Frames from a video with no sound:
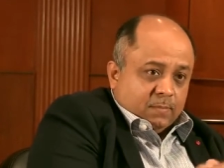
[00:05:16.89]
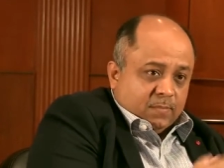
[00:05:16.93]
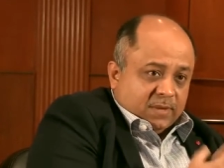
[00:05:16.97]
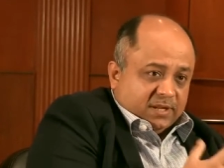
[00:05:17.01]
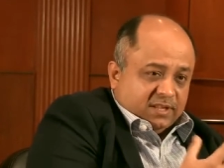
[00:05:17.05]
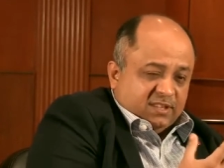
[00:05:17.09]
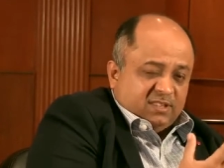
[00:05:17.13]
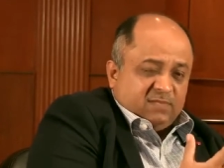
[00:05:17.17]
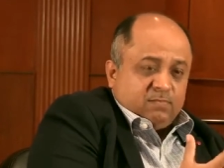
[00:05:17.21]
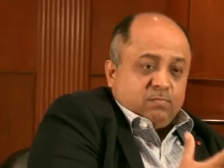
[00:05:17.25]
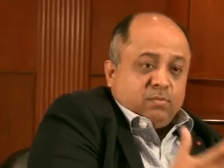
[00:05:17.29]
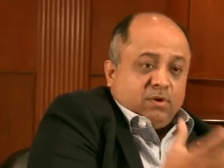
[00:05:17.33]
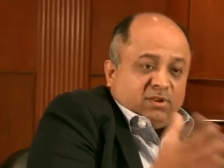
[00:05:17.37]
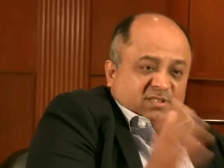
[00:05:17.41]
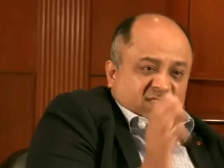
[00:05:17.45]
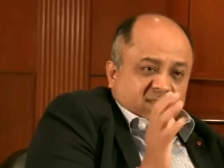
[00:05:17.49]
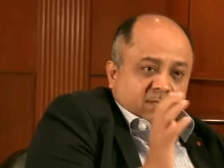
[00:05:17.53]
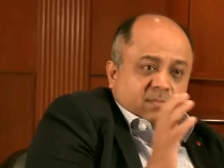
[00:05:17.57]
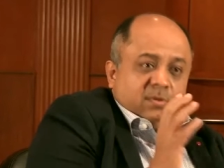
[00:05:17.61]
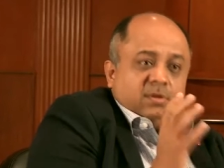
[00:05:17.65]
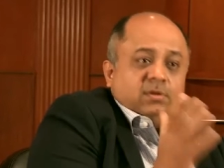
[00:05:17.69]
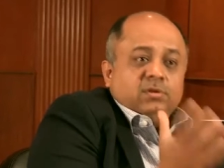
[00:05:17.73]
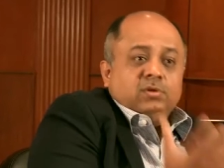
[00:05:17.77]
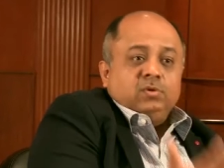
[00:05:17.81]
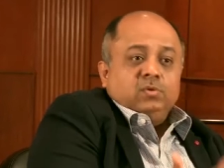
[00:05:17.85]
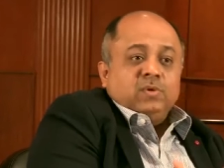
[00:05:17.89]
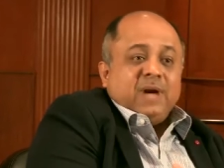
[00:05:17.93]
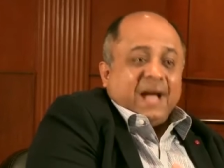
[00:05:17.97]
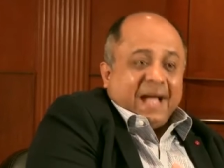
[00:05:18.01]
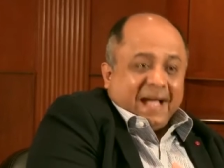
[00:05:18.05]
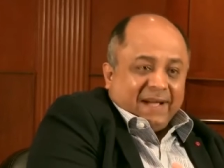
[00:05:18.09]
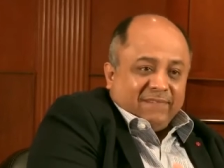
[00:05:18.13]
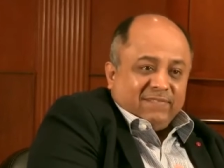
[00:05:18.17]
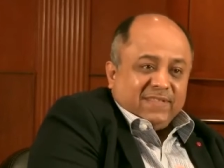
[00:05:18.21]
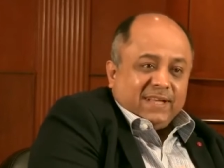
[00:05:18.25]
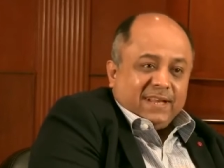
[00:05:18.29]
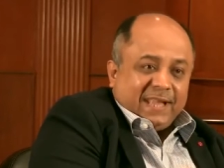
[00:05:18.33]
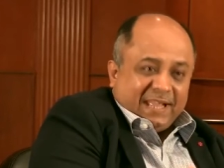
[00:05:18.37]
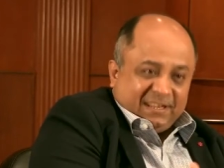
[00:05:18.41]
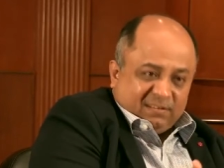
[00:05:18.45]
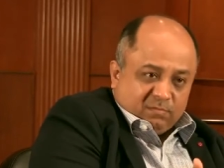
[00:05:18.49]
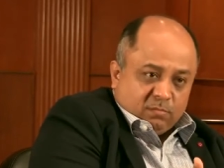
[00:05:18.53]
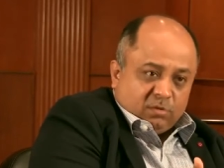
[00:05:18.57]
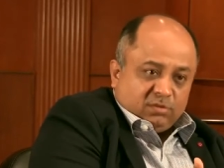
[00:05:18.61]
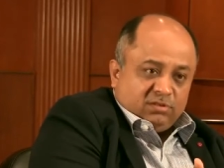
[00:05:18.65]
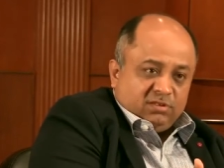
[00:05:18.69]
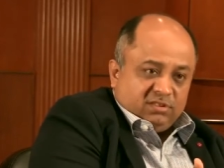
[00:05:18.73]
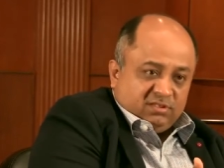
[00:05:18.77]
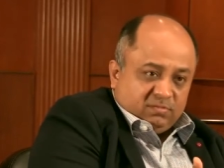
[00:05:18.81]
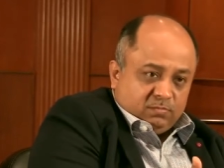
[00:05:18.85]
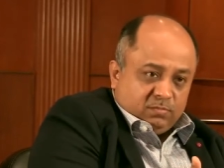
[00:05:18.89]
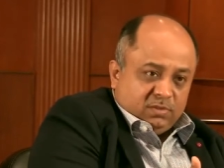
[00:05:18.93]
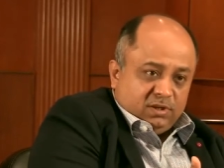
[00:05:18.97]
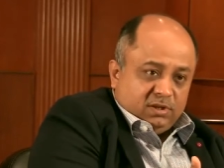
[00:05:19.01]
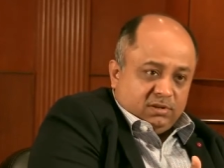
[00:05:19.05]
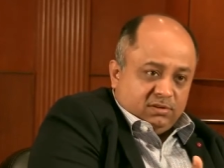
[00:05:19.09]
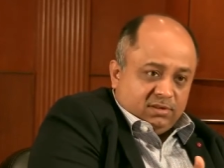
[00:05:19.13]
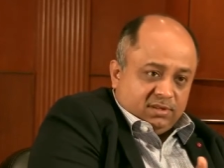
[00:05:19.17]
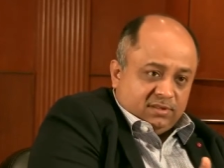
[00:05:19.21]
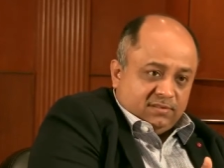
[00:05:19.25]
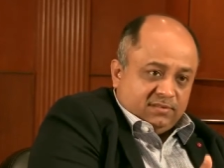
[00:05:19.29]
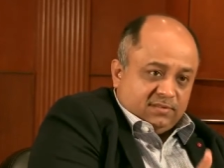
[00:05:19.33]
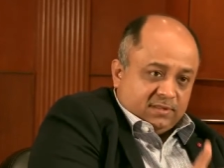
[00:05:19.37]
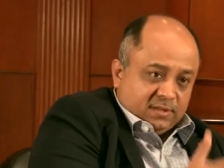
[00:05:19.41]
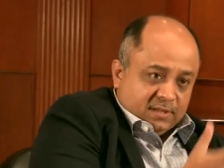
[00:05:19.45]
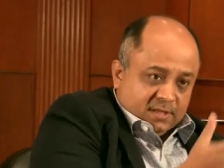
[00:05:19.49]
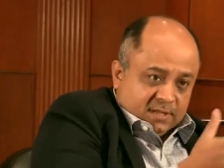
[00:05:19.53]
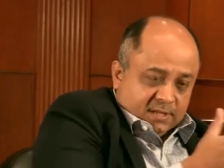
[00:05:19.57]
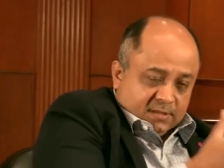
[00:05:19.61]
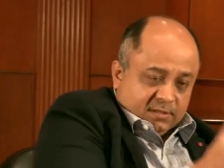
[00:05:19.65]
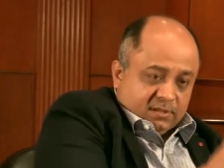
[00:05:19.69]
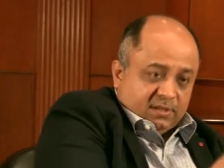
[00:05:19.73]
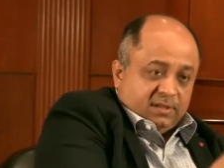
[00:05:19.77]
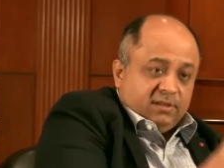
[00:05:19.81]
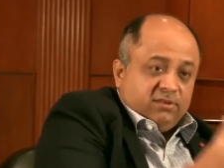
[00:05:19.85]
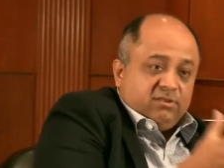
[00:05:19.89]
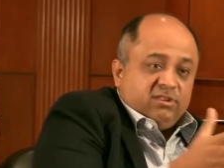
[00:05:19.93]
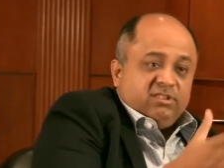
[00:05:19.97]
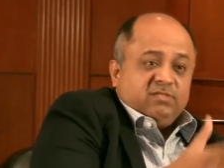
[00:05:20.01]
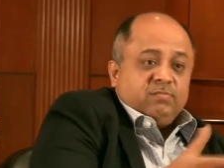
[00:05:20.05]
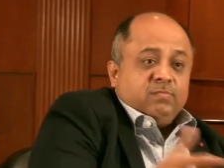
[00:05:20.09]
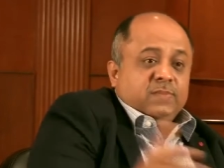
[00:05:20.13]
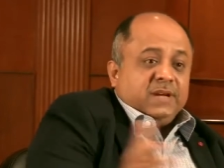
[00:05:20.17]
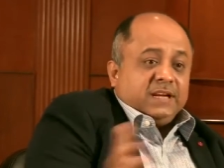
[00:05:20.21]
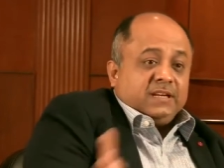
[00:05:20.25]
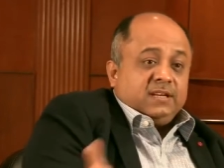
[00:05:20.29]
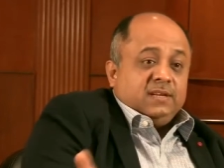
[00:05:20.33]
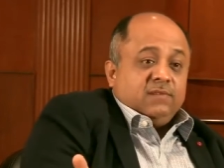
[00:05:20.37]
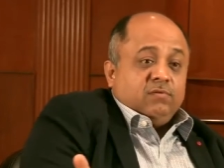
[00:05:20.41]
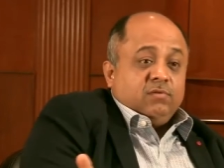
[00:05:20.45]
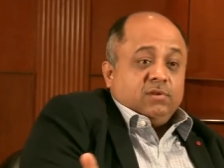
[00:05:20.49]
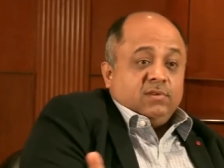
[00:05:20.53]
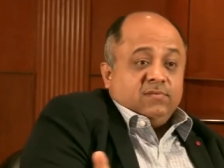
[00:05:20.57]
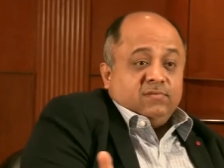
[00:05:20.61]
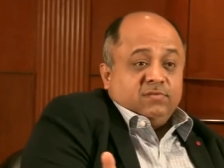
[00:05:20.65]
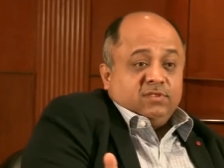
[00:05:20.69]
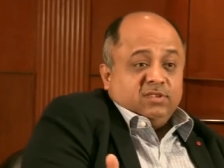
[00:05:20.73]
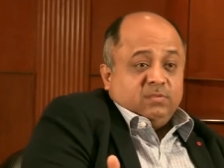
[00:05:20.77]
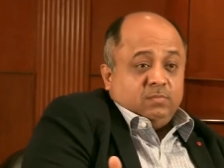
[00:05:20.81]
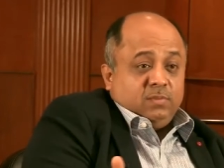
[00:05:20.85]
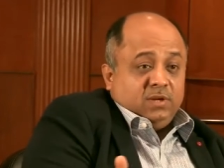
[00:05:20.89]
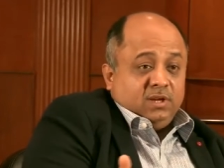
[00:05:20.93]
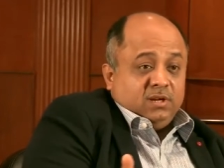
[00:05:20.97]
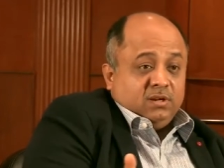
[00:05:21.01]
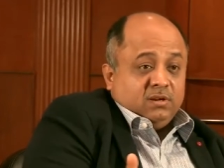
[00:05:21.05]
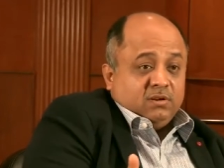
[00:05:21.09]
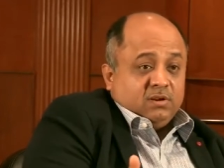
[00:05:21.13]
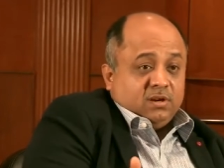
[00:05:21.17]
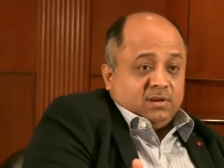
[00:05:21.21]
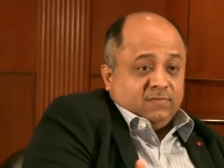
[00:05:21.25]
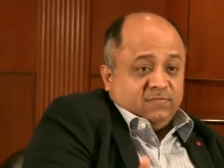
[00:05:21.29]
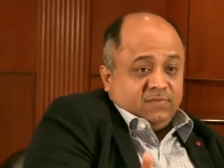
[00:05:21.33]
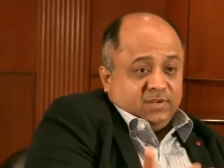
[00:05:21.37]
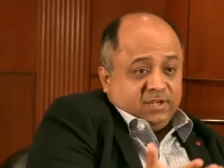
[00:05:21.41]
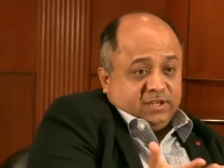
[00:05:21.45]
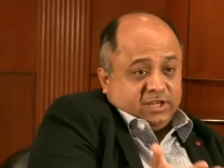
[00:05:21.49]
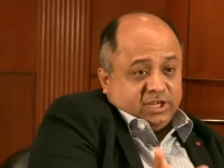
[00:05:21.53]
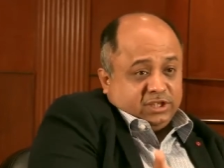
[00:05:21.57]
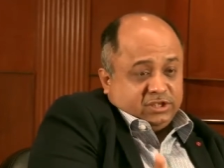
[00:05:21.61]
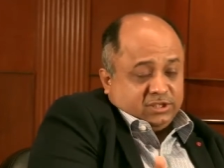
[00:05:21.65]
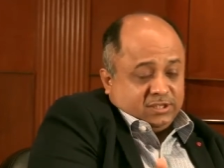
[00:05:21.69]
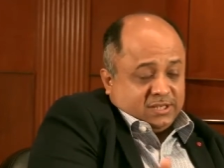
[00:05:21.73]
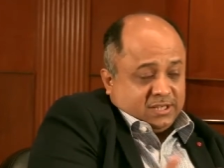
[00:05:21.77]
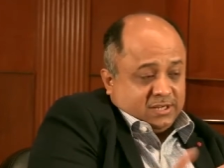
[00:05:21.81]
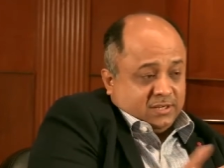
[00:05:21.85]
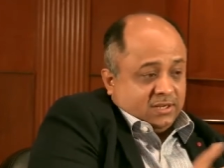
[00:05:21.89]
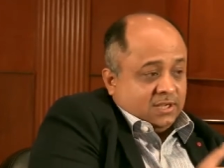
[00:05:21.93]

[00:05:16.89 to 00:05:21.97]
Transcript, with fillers: but it's possible to have that Atmos experience irrespective of the speaker configuration.